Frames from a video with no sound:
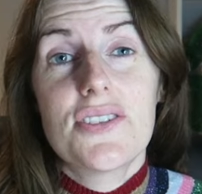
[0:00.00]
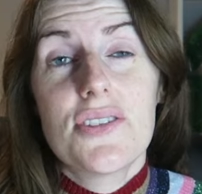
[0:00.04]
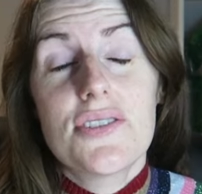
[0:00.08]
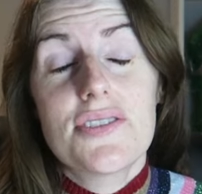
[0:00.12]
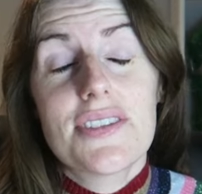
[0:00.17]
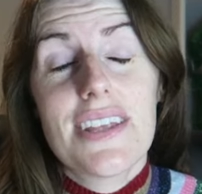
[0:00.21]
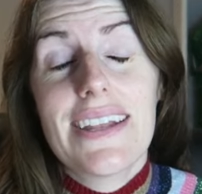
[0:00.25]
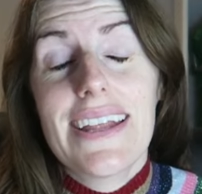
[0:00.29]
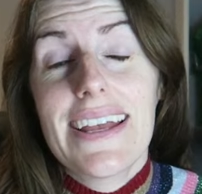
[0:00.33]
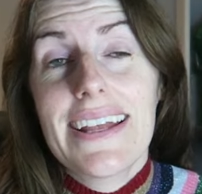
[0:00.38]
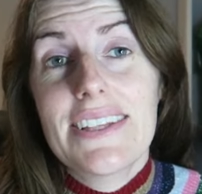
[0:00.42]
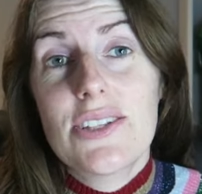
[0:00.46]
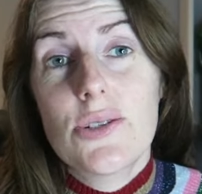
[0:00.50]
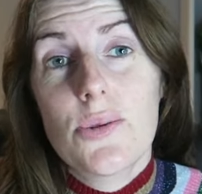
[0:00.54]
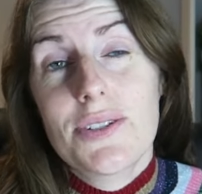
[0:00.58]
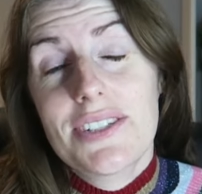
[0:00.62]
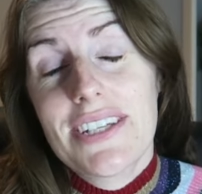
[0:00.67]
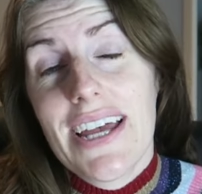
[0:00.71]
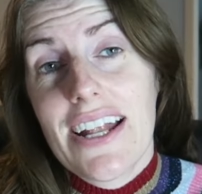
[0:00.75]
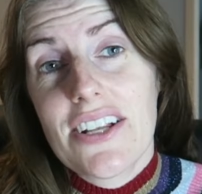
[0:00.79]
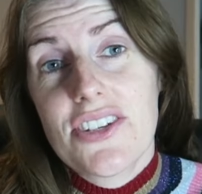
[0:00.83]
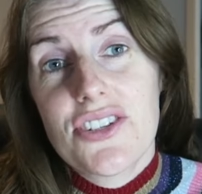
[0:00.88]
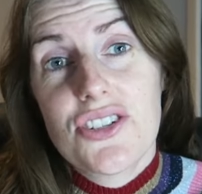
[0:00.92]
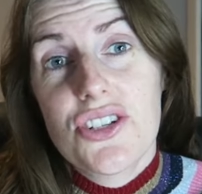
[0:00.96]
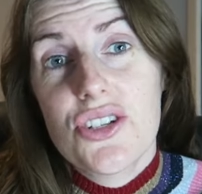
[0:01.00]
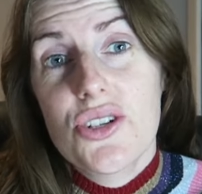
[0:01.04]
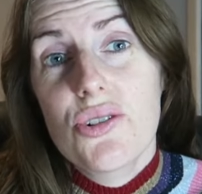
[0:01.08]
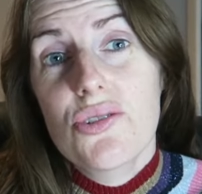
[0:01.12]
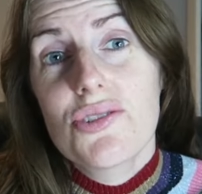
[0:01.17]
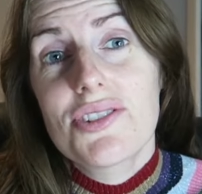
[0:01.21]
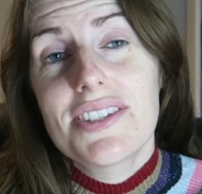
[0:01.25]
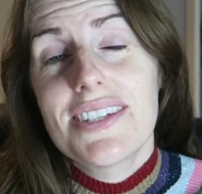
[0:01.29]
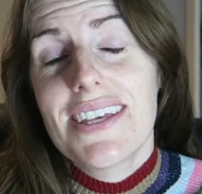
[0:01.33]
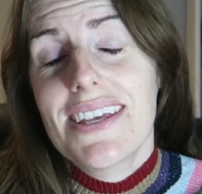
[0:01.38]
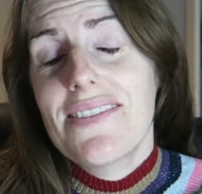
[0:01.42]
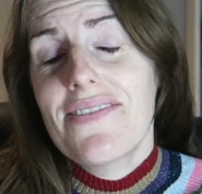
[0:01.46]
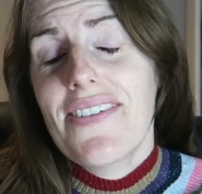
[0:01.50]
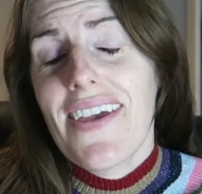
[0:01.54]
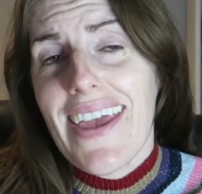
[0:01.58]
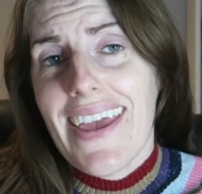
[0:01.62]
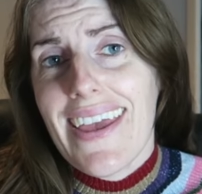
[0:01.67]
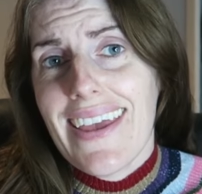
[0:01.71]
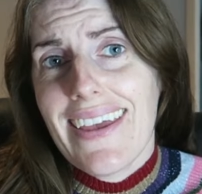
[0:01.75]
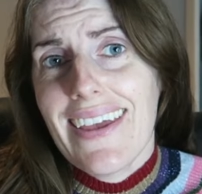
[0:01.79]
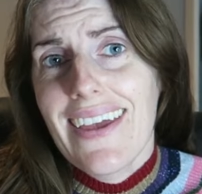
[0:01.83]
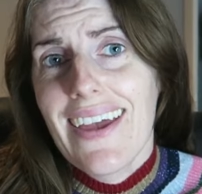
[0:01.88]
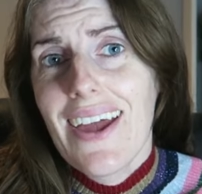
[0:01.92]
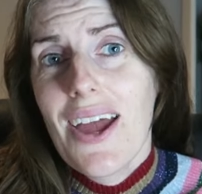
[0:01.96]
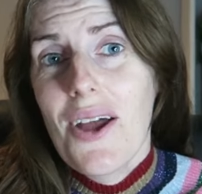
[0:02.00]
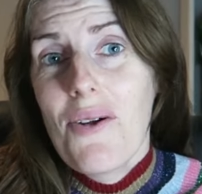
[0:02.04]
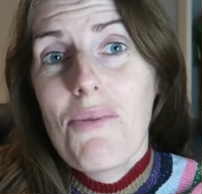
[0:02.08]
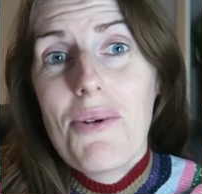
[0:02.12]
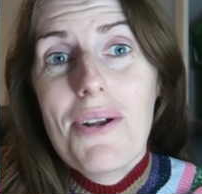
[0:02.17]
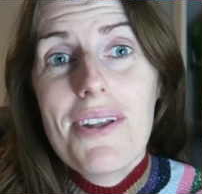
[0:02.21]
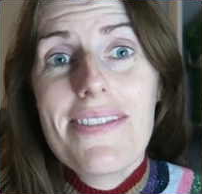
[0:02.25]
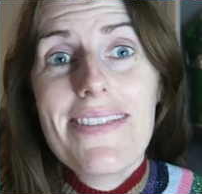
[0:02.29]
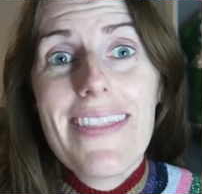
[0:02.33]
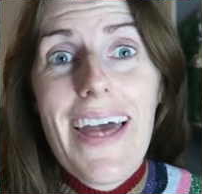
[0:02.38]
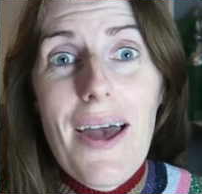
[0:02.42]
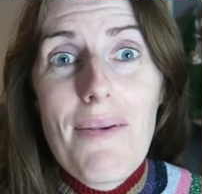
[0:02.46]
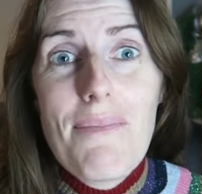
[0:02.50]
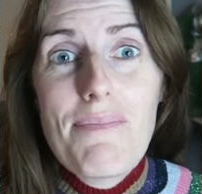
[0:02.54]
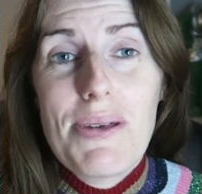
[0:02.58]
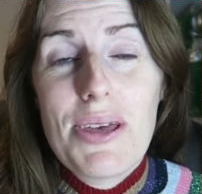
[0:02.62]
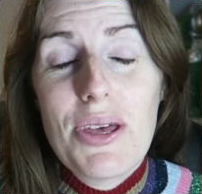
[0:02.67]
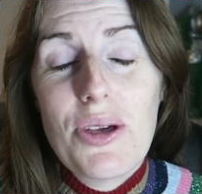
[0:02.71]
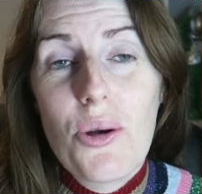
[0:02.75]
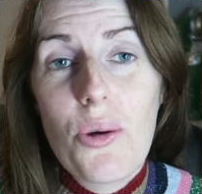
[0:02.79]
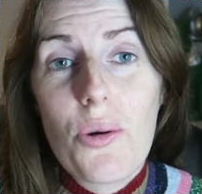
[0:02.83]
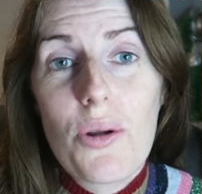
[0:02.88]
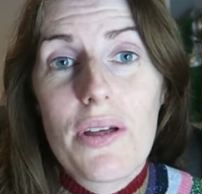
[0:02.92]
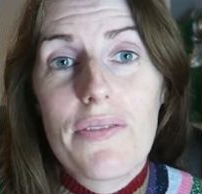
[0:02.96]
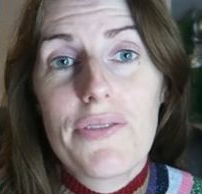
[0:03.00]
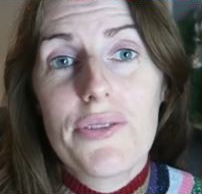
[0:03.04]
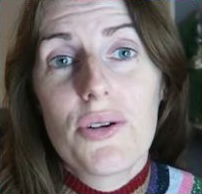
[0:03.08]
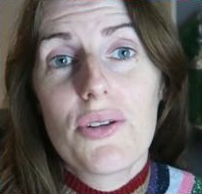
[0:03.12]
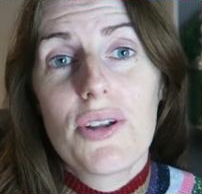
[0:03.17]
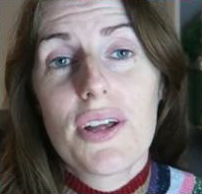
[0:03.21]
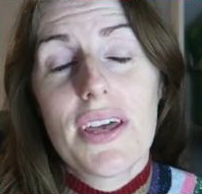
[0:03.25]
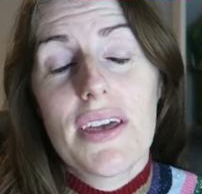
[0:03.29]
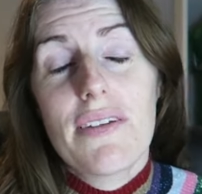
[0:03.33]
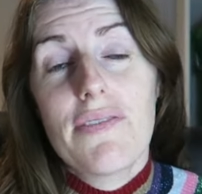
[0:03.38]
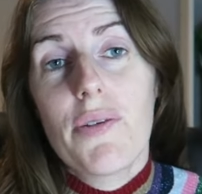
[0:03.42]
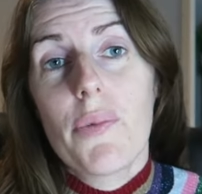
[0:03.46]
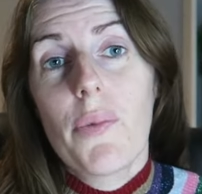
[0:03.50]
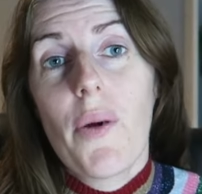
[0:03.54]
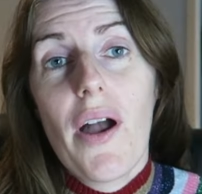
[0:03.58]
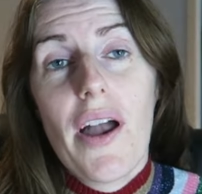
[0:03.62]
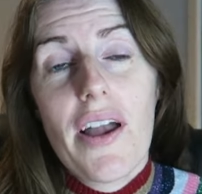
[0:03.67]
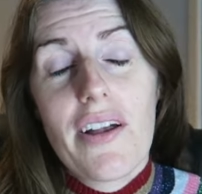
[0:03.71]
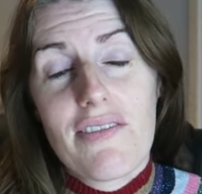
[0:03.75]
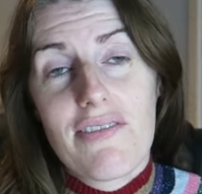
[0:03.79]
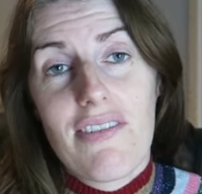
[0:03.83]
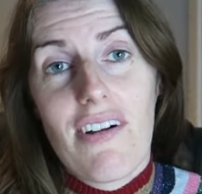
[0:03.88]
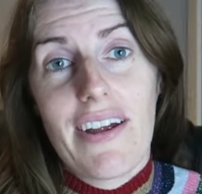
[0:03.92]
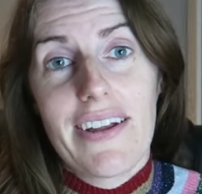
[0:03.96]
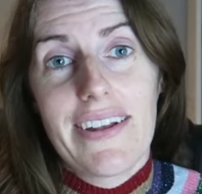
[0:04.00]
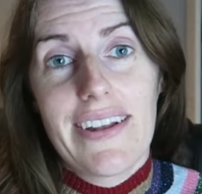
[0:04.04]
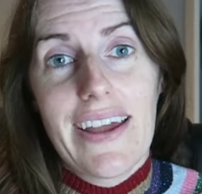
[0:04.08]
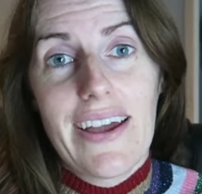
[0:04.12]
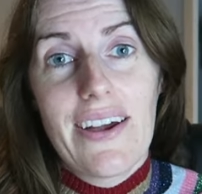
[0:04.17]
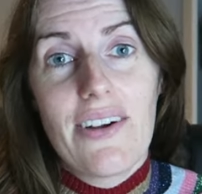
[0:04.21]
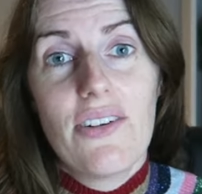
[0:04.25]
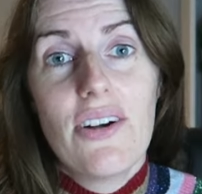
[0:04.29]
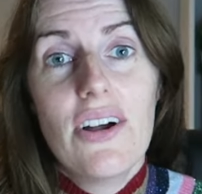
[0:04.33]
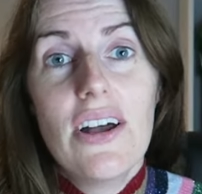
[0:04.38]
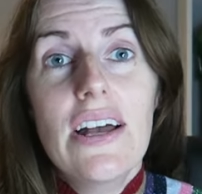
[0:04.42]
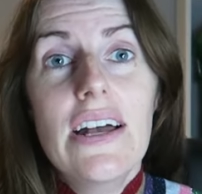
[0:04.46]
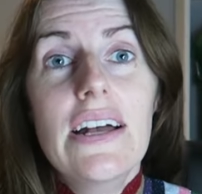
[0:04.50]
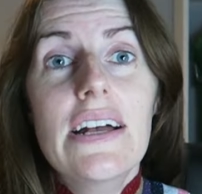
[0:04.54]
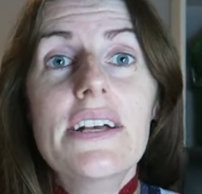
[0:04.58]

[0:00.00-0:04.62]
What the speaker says: use the link to attach to your CV. Wouldn't that be cool if you're looking for work right now?